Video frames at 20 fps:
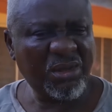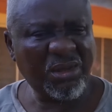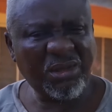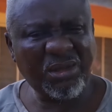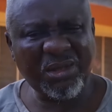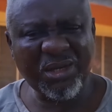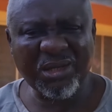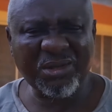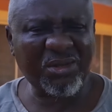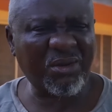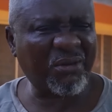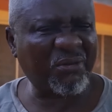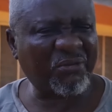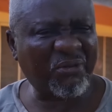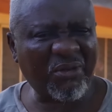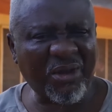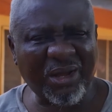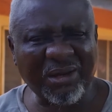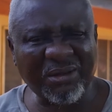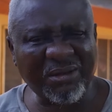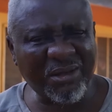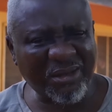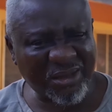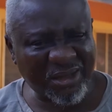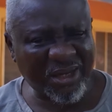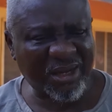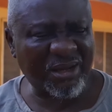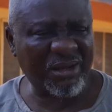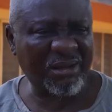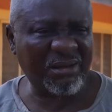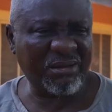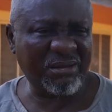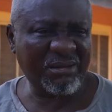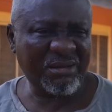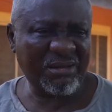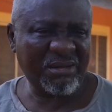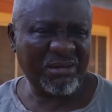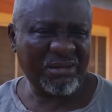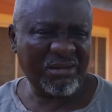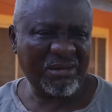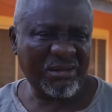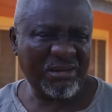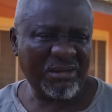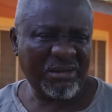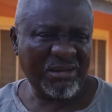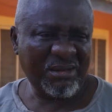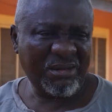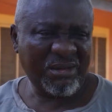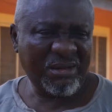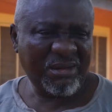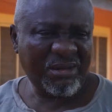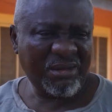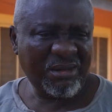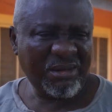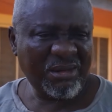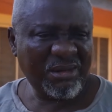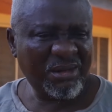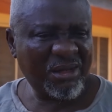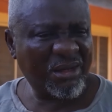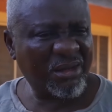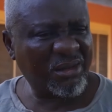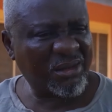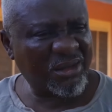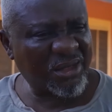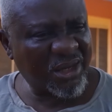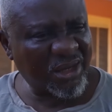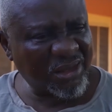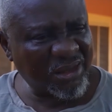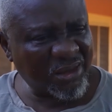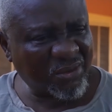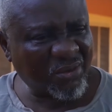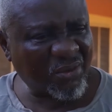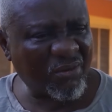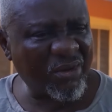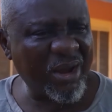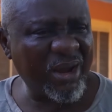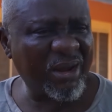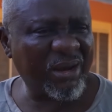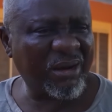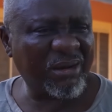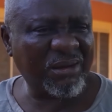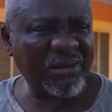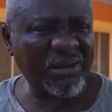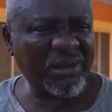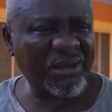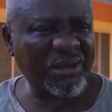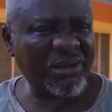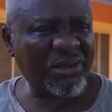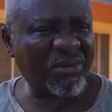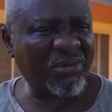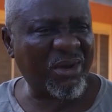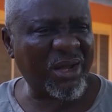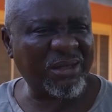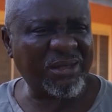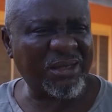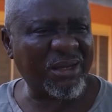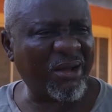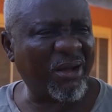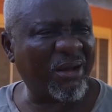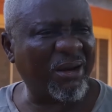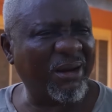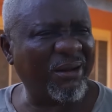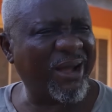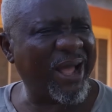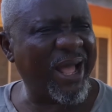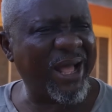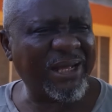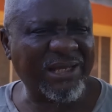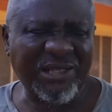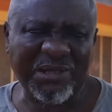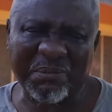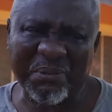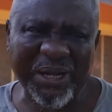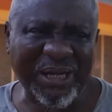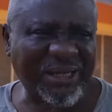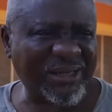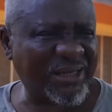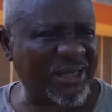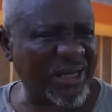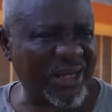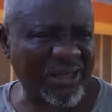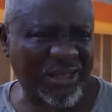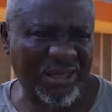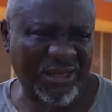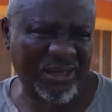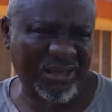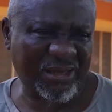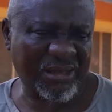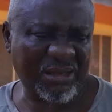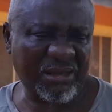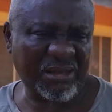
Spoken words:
The death of your daughter, the queen, is quite unexpected.